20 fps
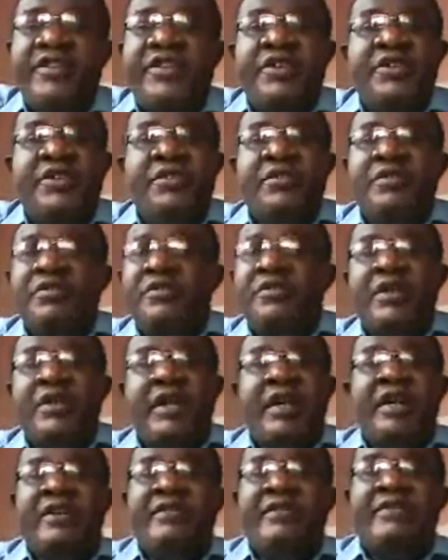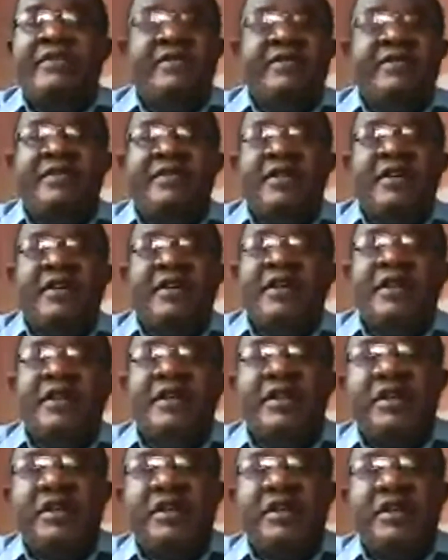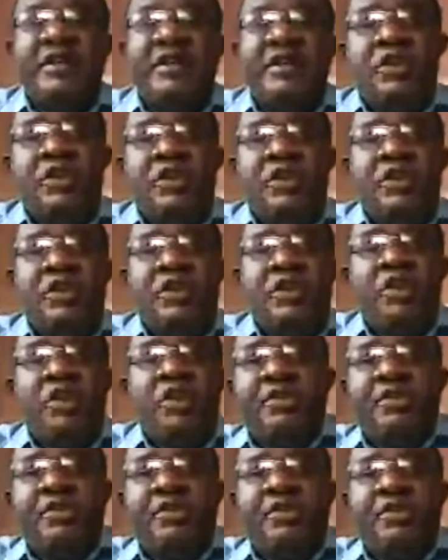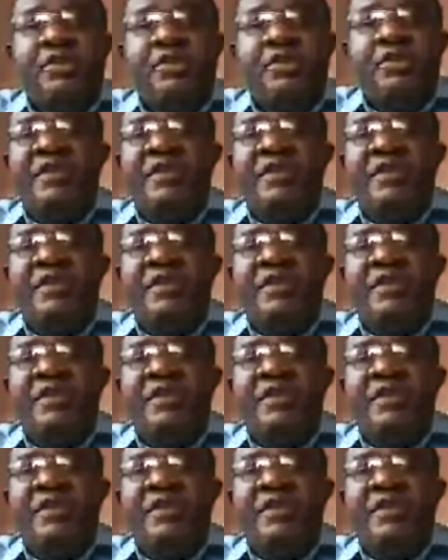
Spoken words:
you will have no problem